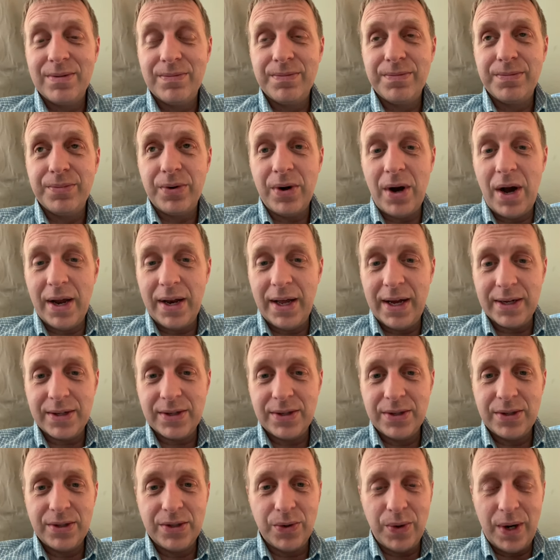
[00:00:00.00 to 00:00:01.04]

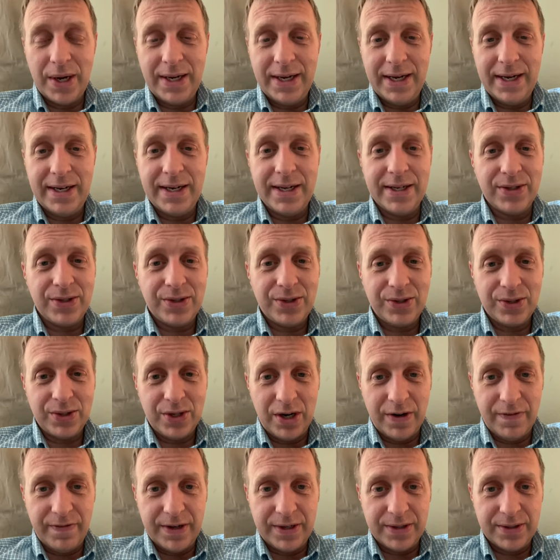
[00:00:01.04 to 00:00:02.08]
product? Do I need this
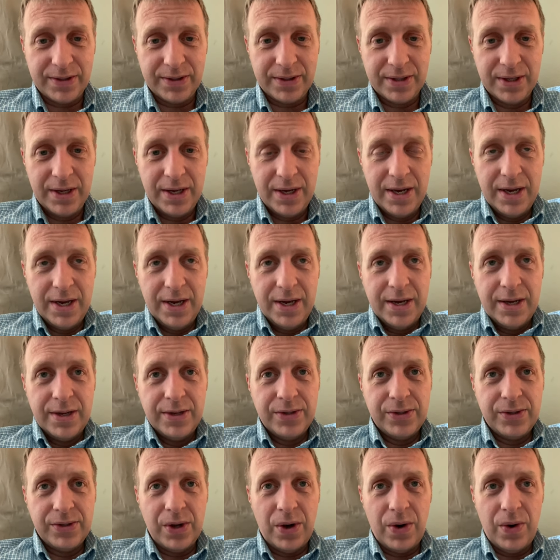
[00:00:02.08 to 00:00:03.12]
service?
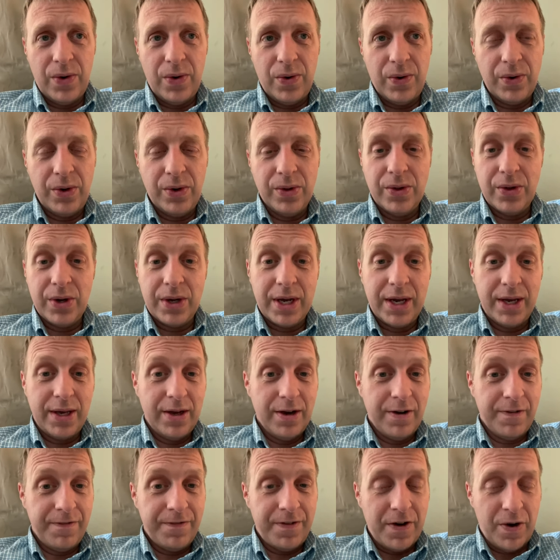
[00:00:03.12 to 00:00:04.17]
So you look at
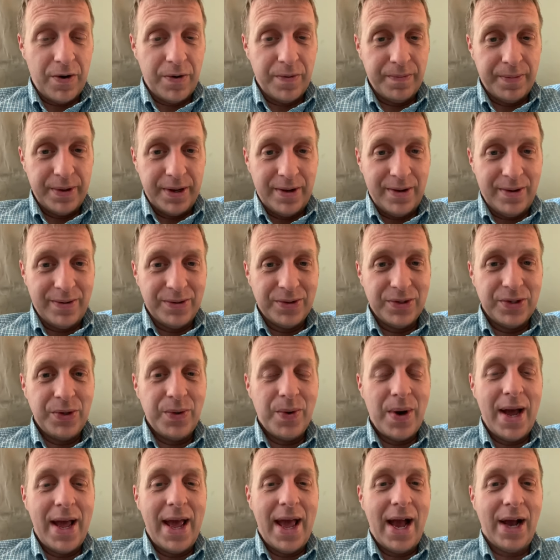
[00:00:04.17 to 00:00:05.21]
your phone bill.
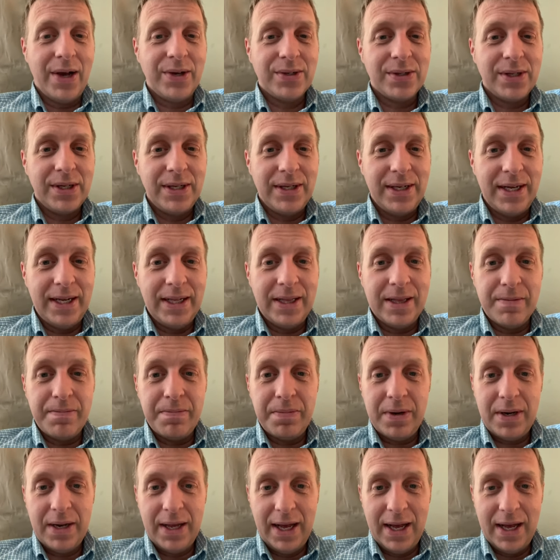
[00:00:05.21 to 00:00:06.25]
Do I actually need the
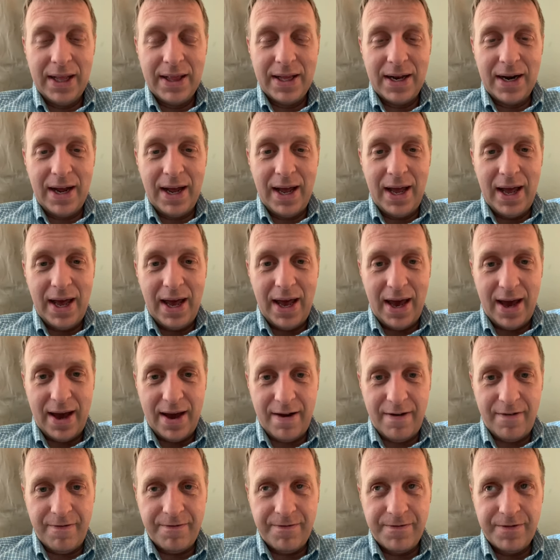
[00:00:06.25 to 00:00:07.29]
plan that I
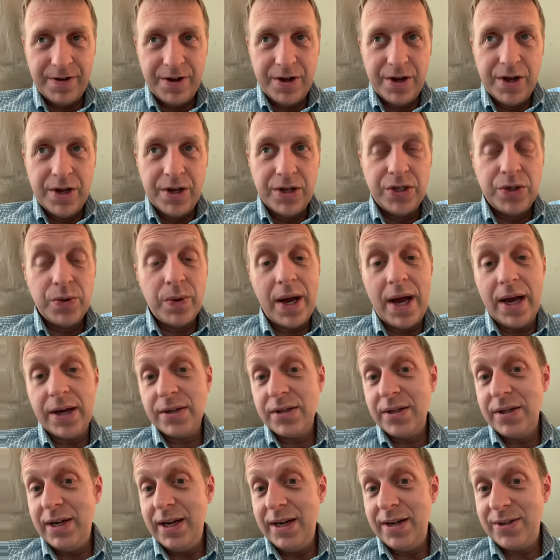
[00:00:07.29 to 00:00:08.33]
have? Do I
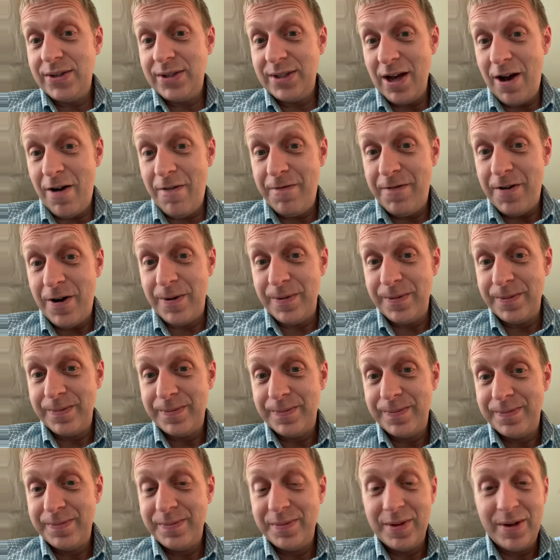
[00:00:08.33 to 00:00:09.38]
actually need a cell phone?
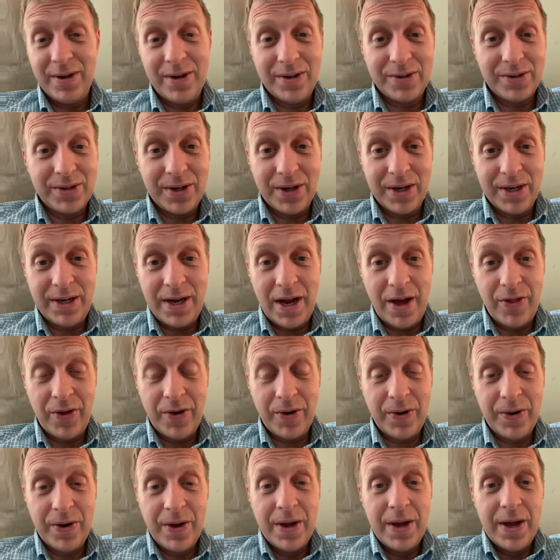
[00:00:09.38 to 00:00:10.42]
Is there
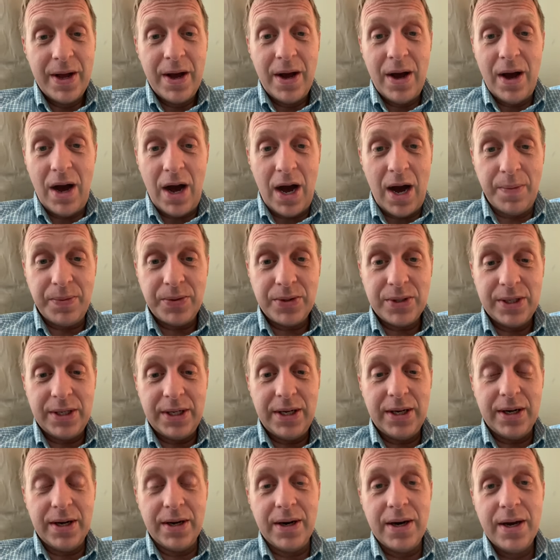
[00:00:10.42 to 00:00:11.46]
another option
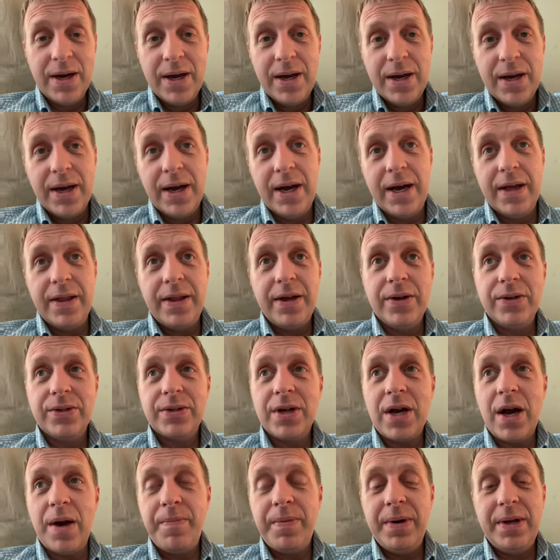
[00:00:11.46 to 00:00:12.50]
here? There's
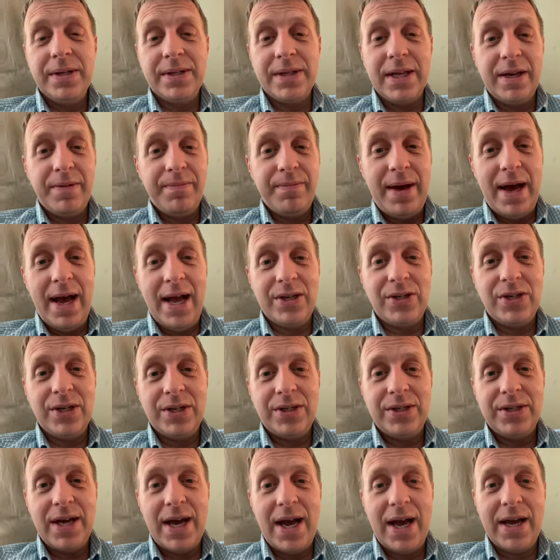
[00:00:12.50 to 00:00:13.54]
companies like Magic
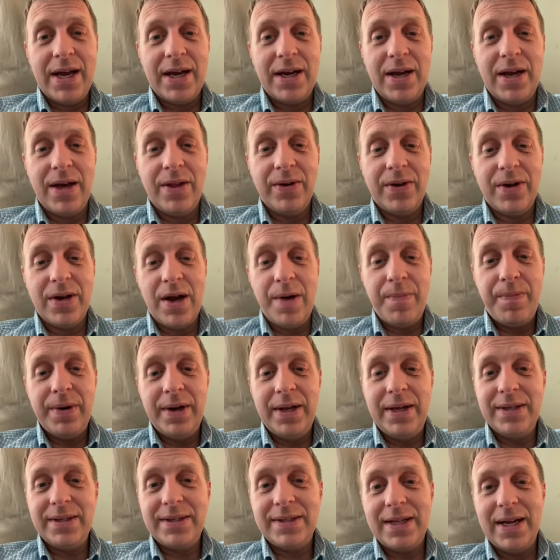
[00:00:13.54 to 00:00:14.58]
Jack and other
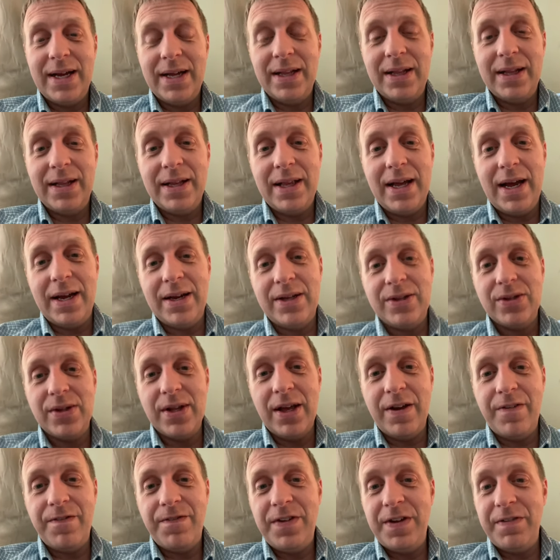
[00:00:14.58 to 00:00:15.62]
companies that is
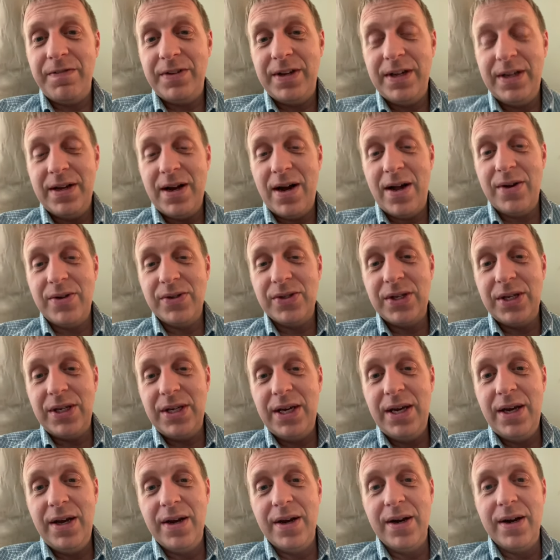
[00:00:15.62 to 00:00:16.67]
like $50 a
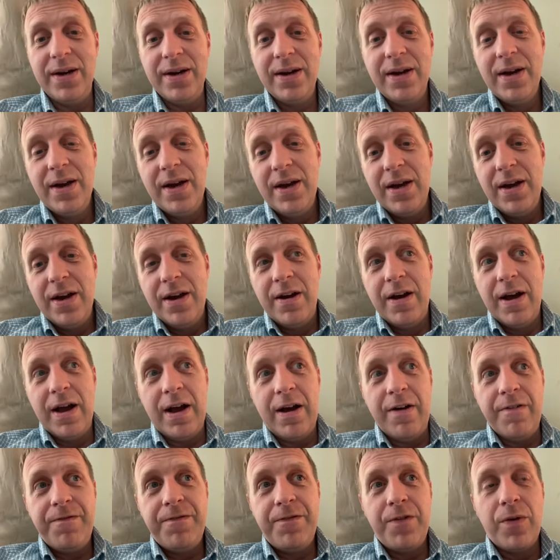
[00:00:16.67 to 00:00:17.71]
year
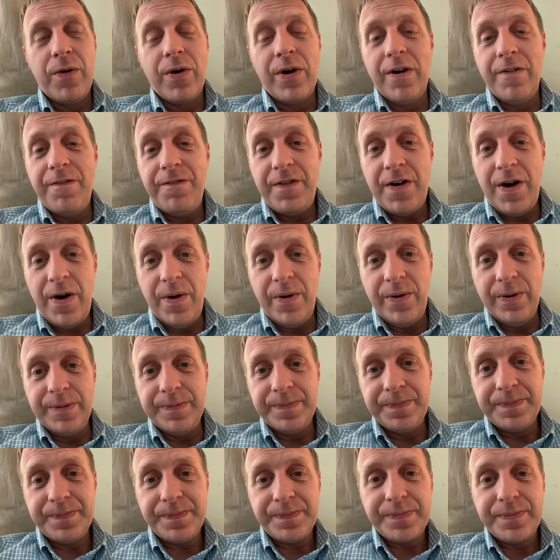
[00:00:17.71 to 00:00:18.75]
for a phone.
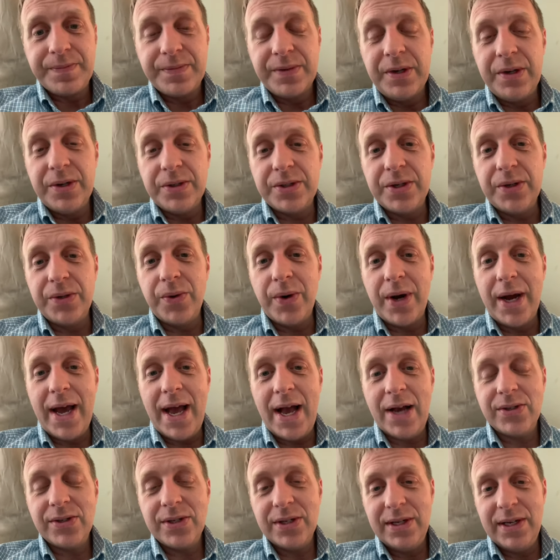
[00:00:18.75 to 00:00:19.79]
So do I
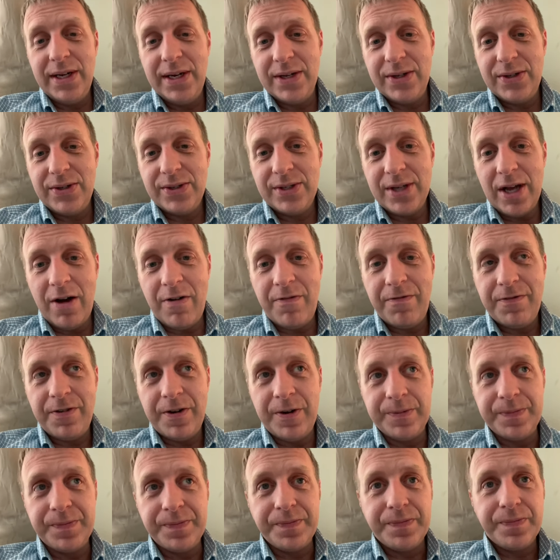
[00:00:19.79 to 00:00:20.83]
actually need a cell
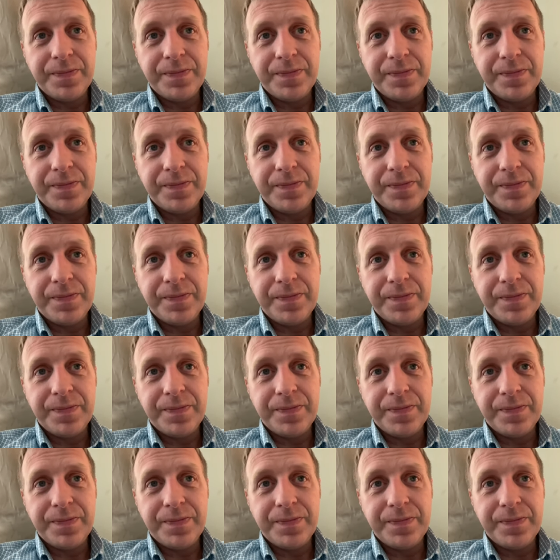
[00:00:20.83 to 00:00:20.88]
phone?